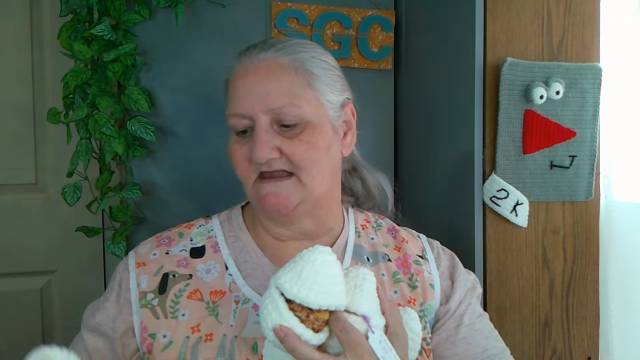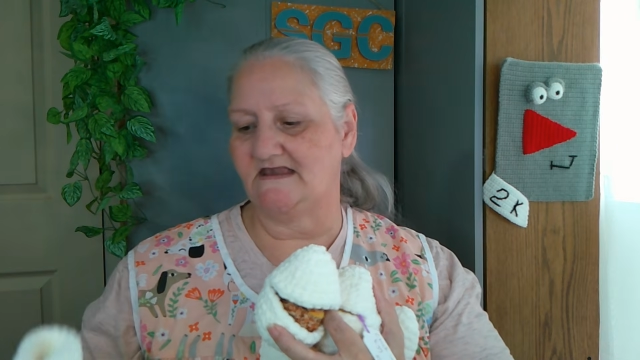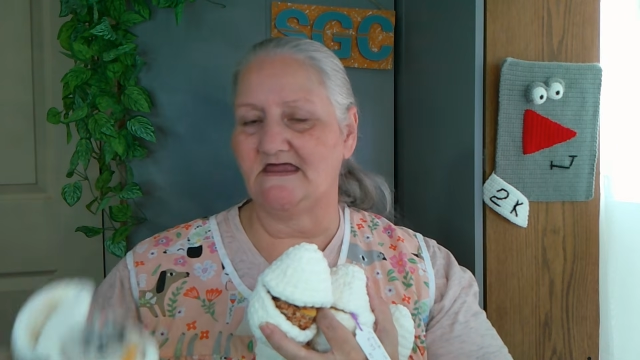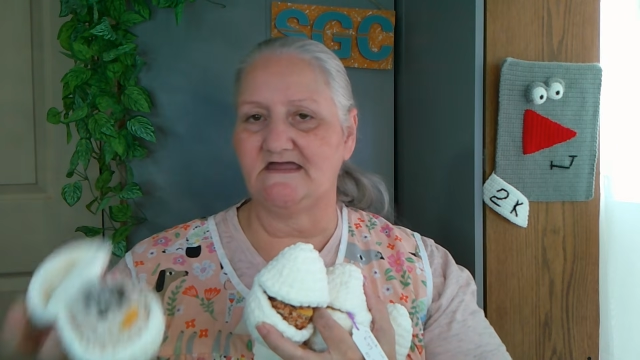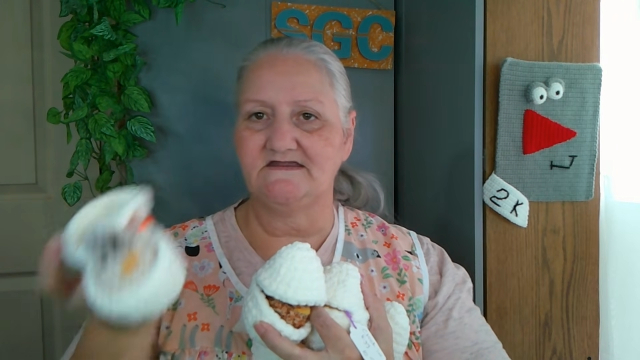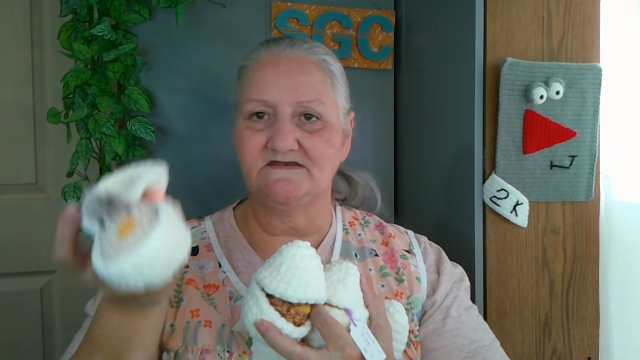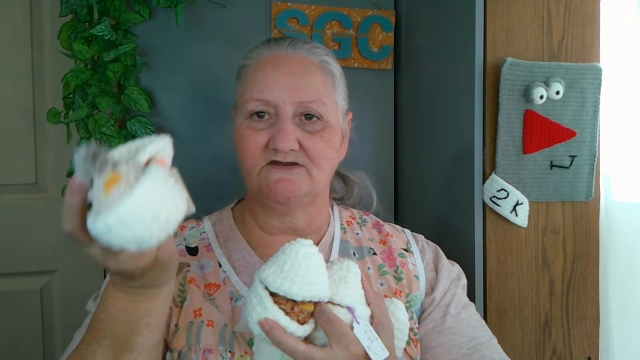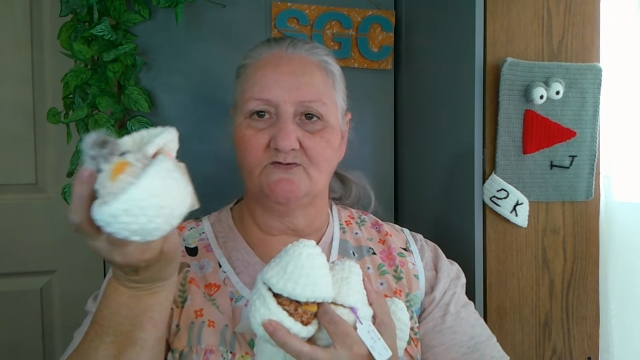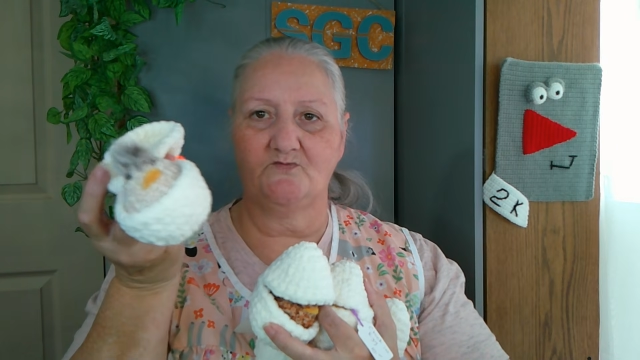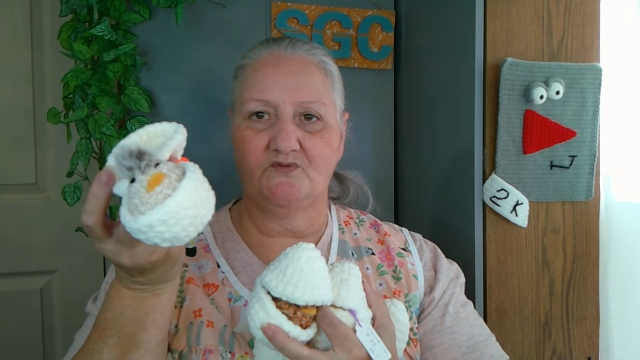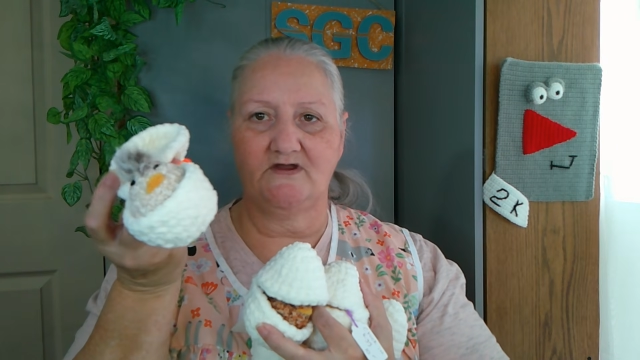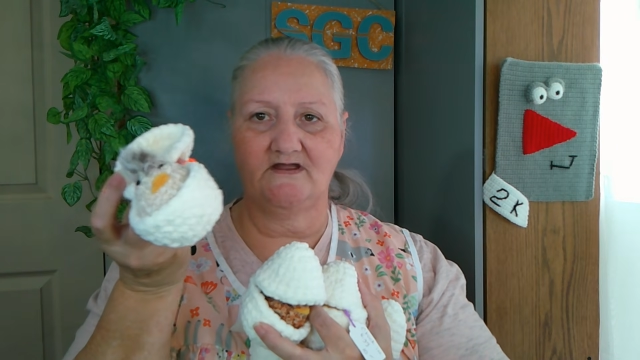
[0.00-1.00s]
light
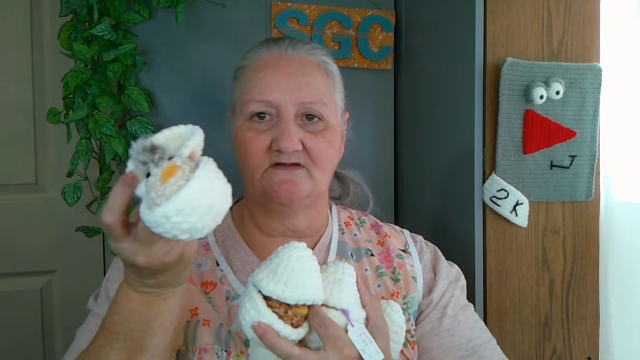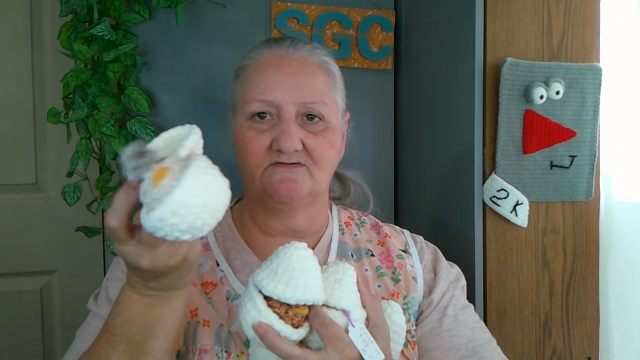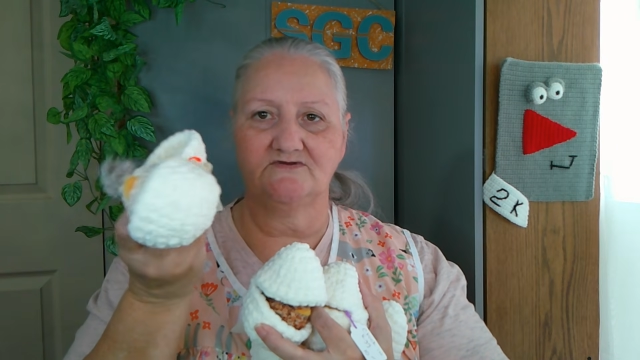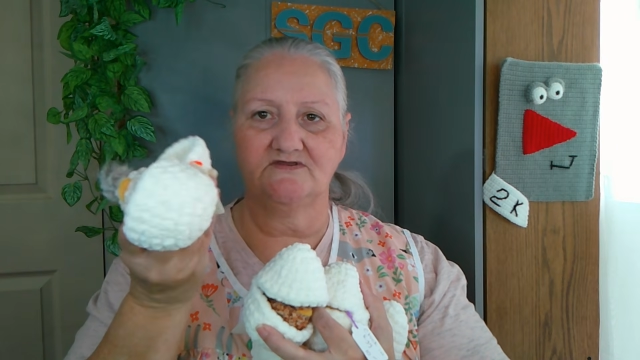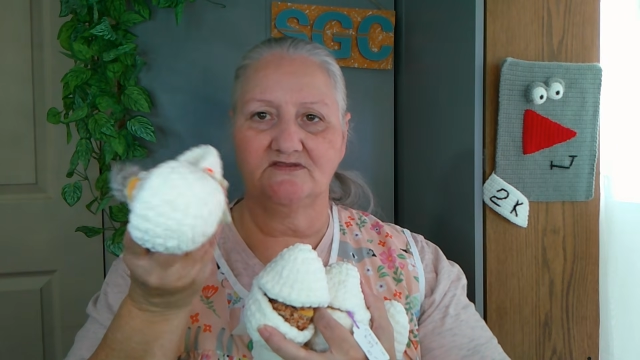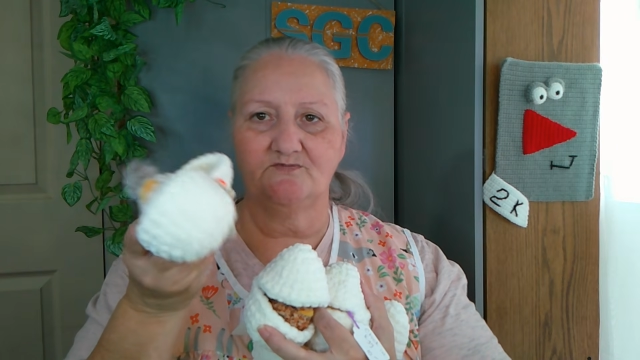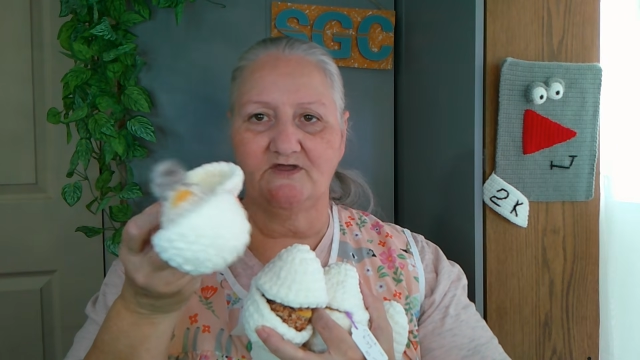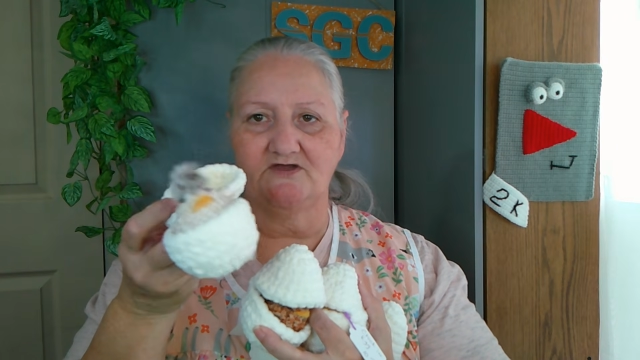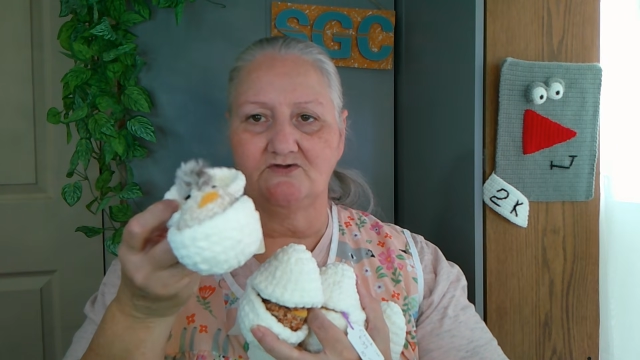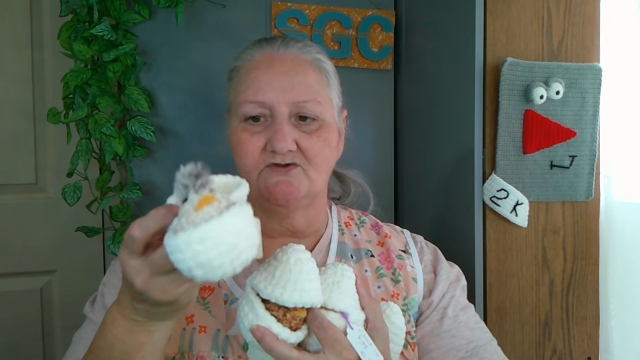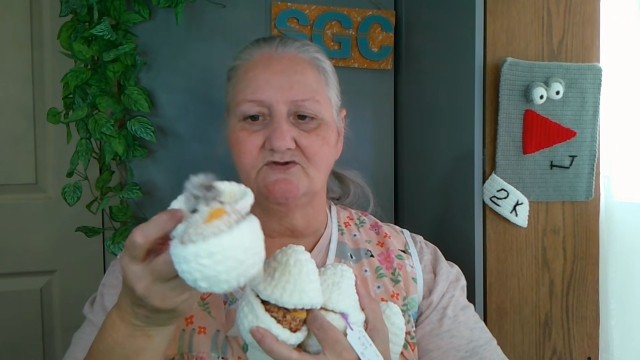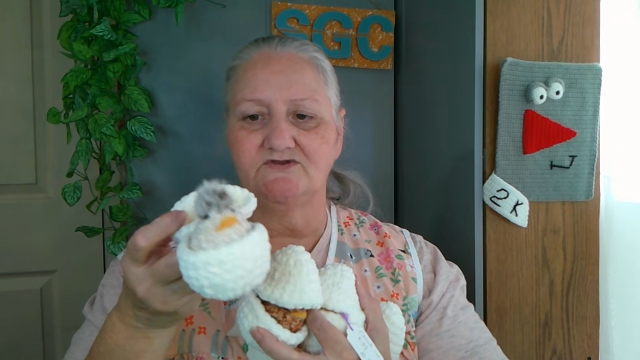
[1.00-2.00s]
brown
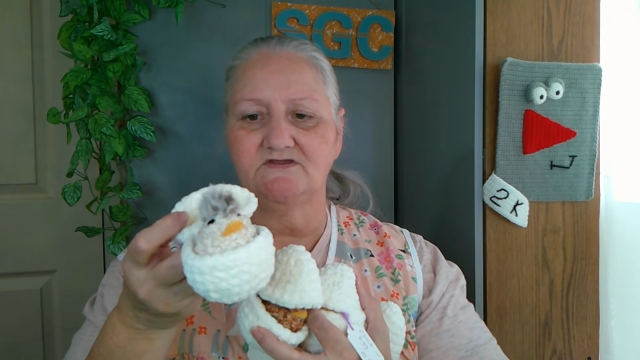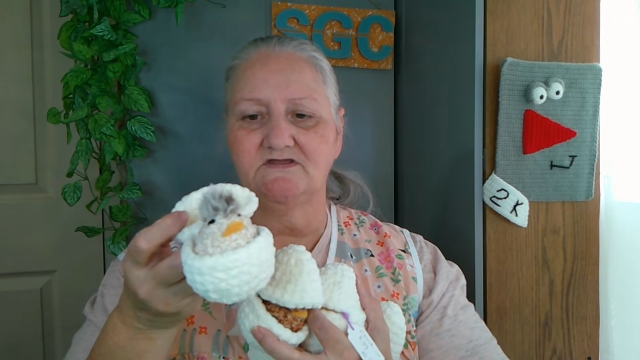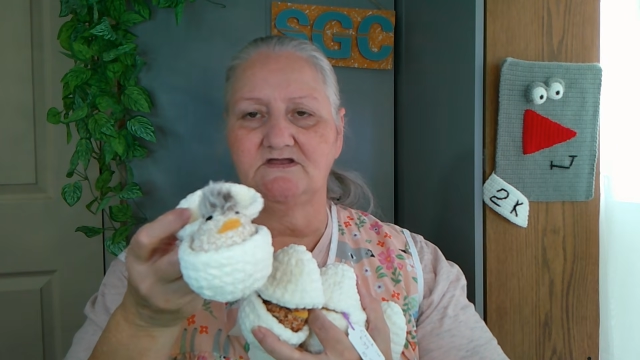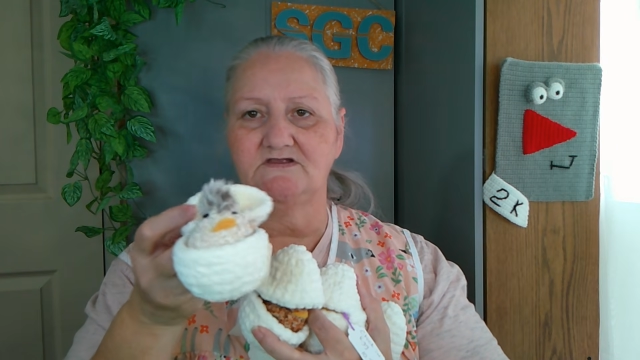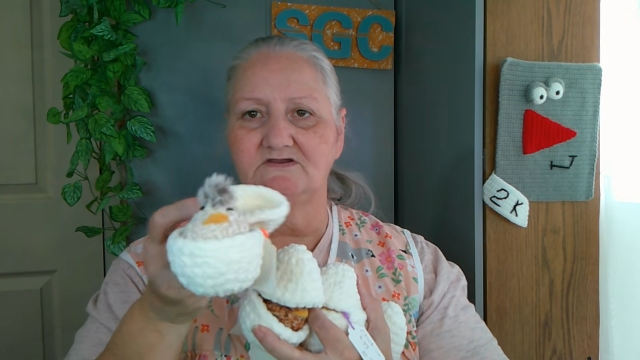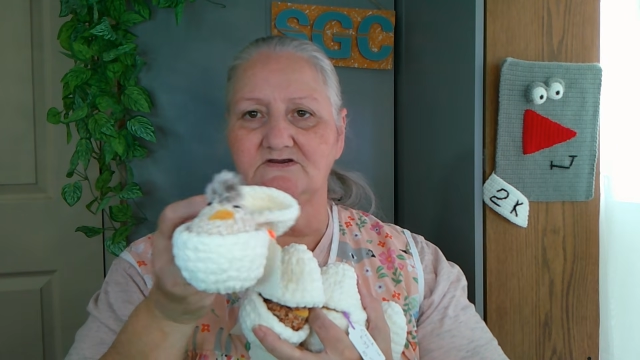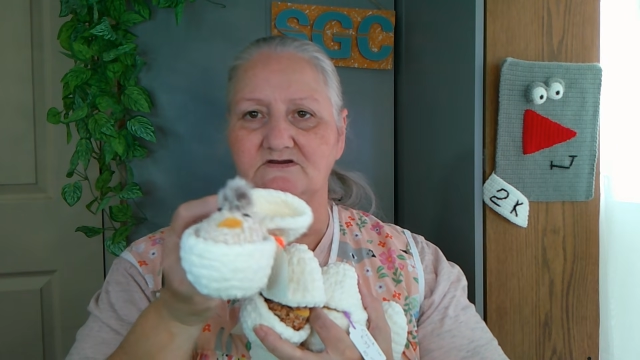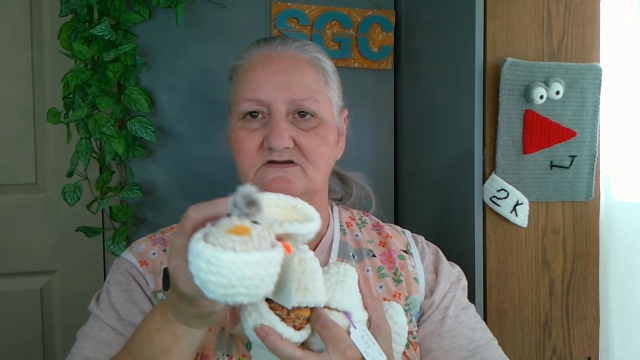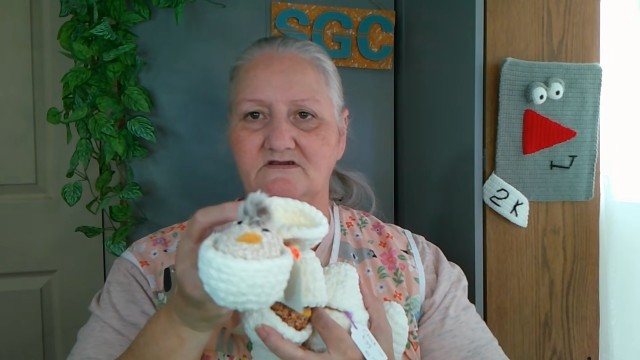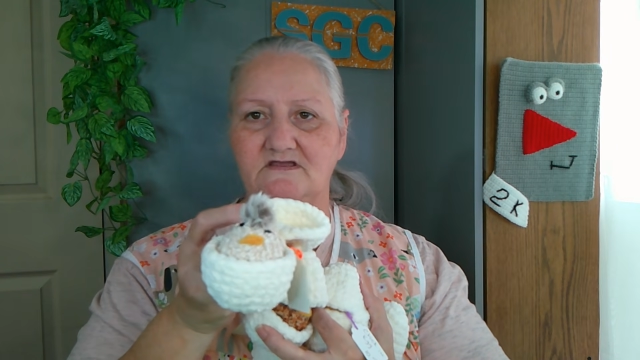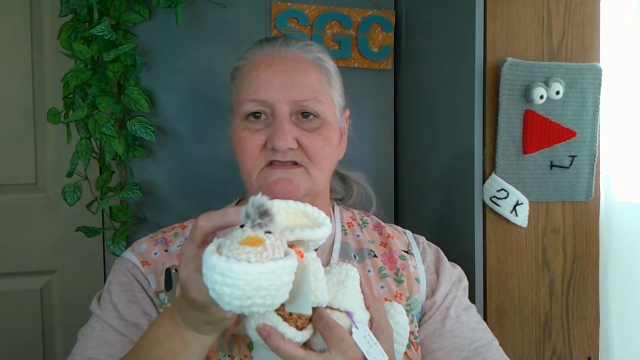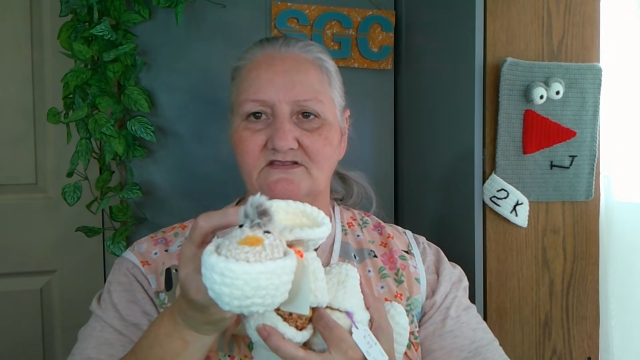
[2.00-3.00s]
speckled
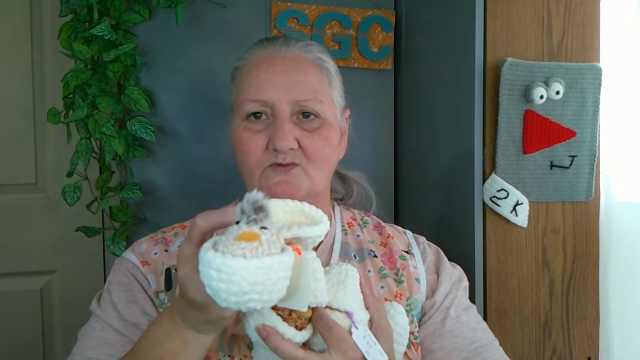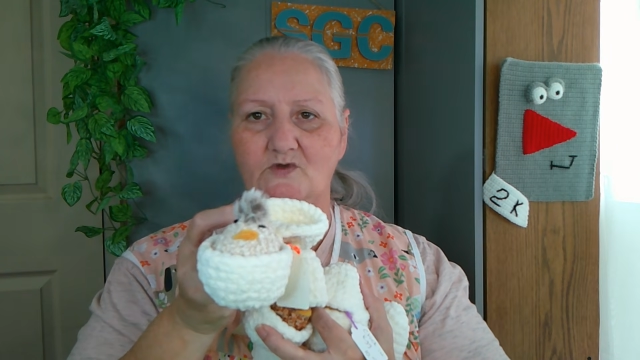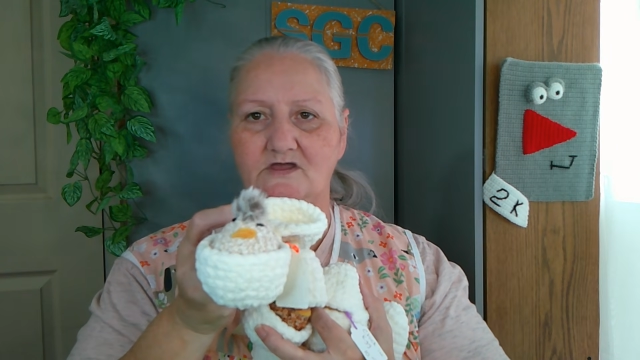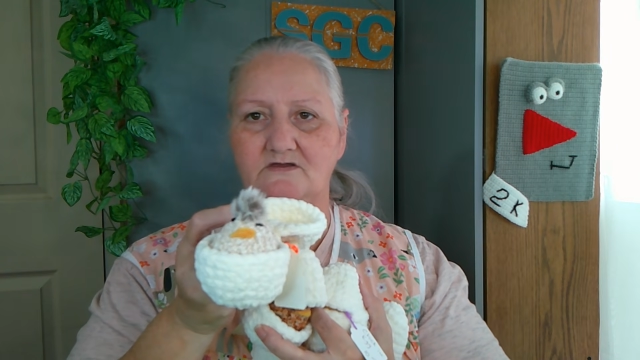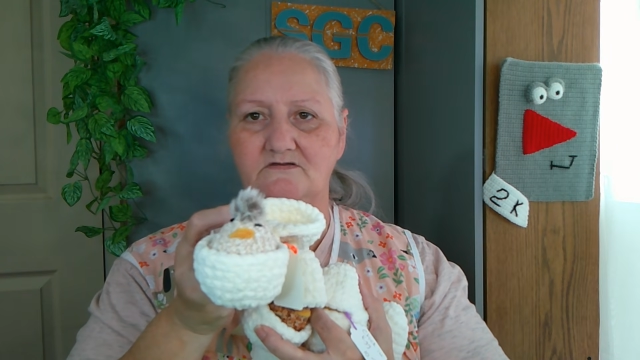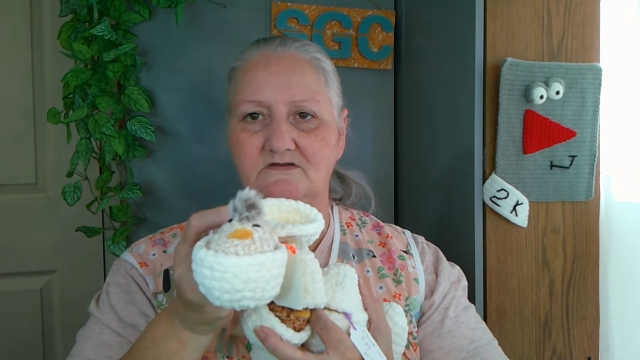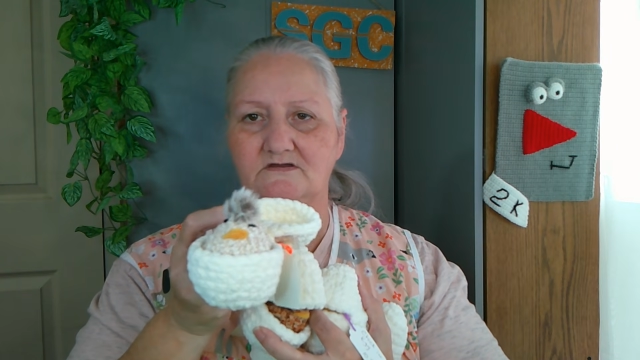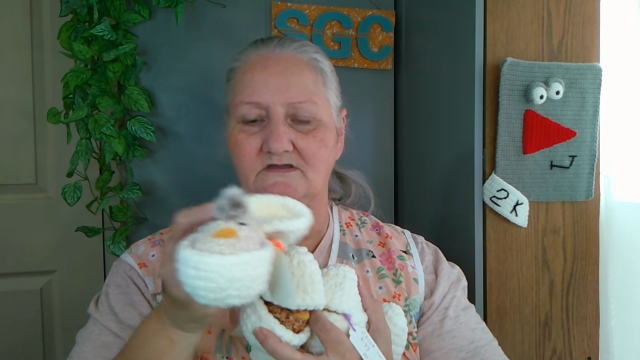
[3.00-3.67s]
color as well.